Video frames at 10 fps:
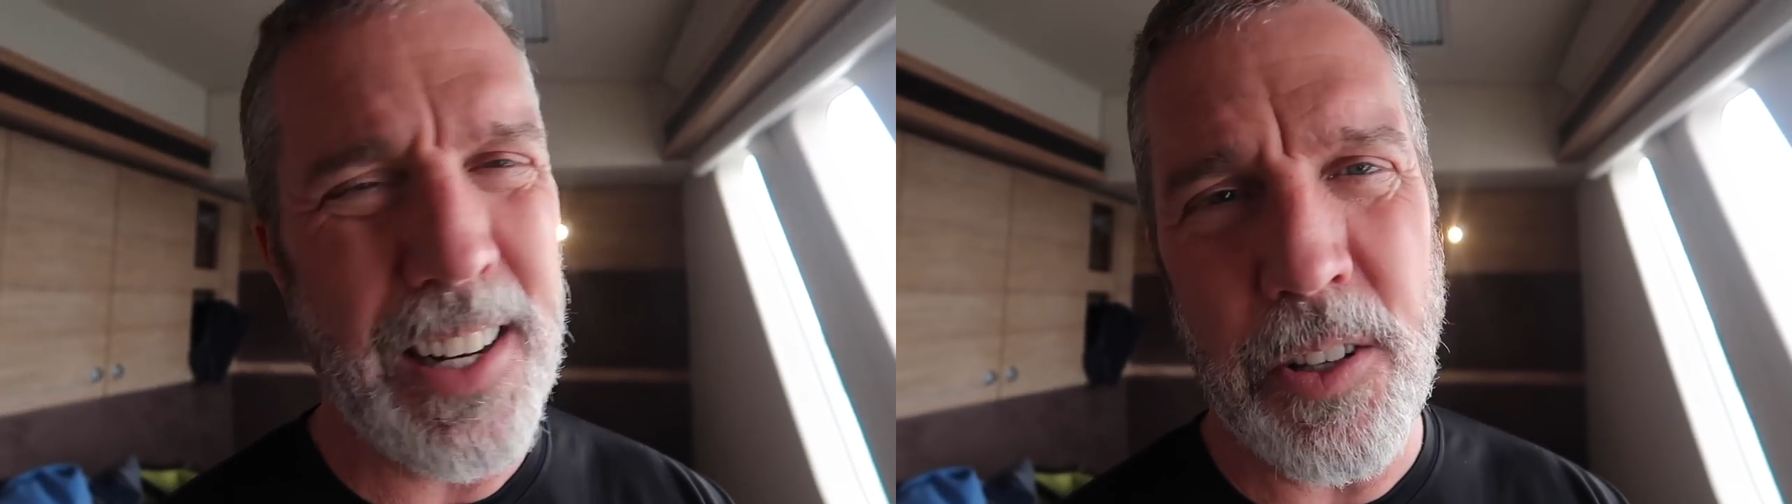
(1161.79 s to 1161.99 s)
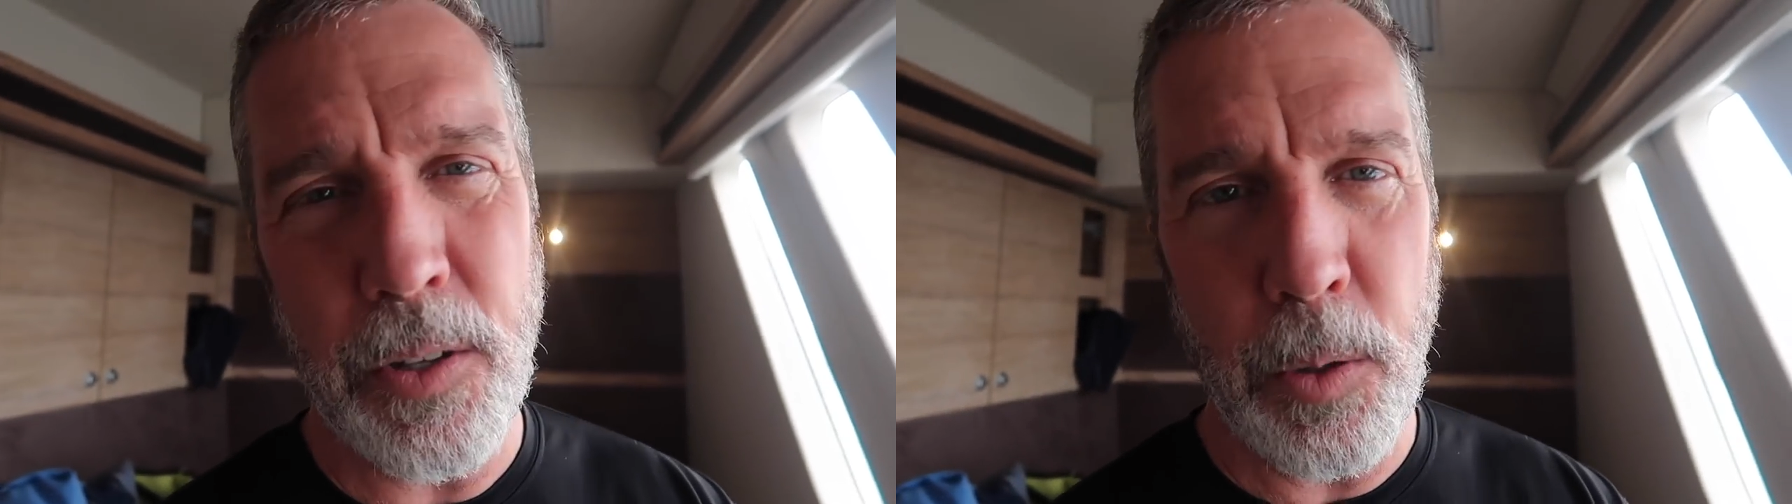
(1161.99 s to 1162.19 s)

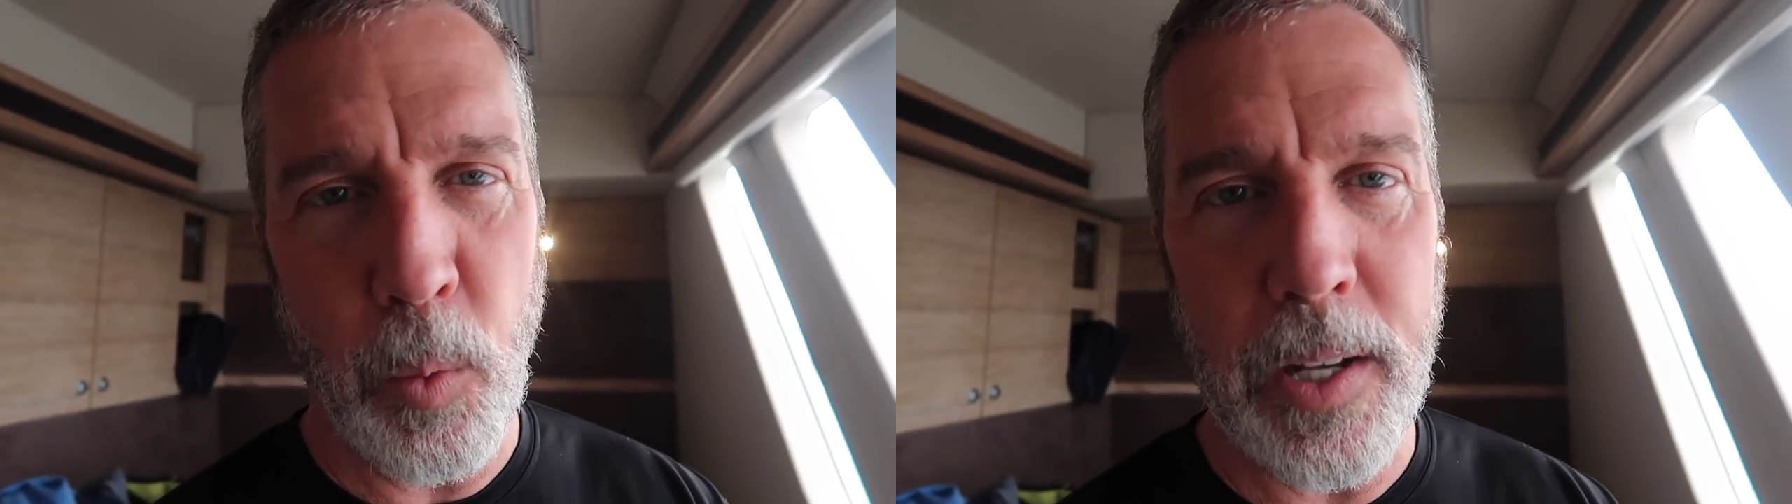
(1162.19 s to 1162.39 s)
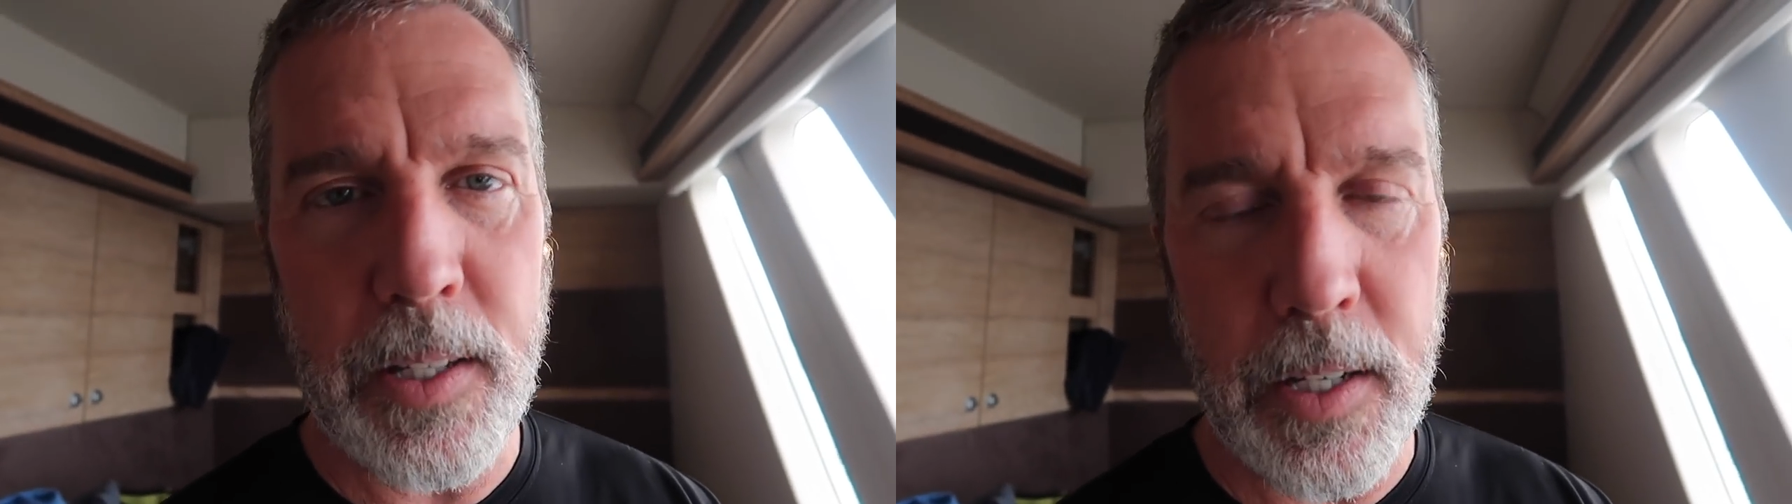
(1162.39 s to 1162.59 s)
it also
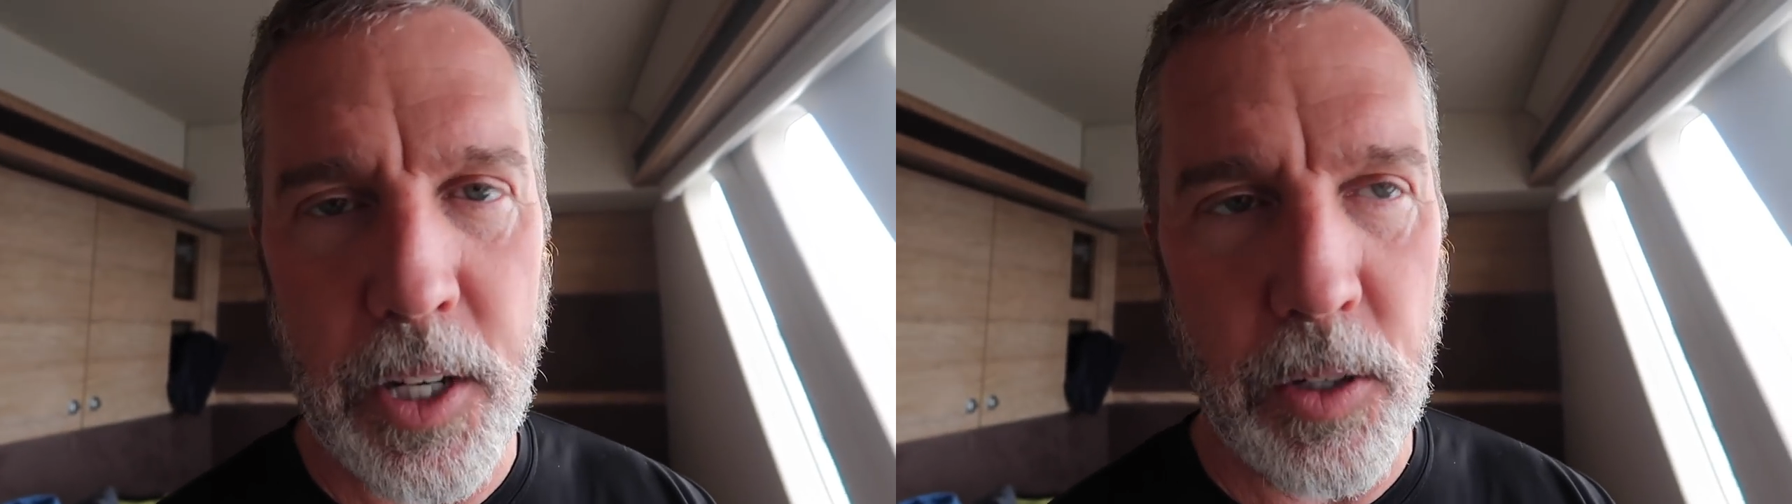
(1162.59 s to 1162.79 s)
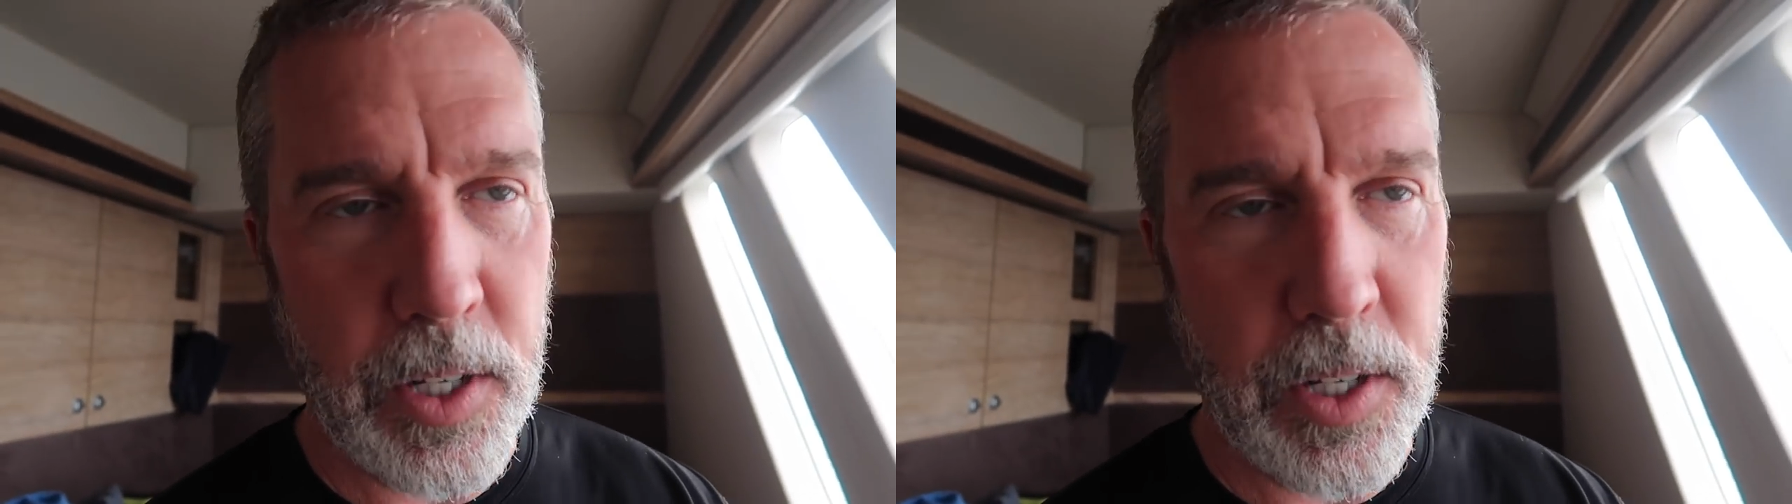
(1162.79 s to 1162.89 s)
was until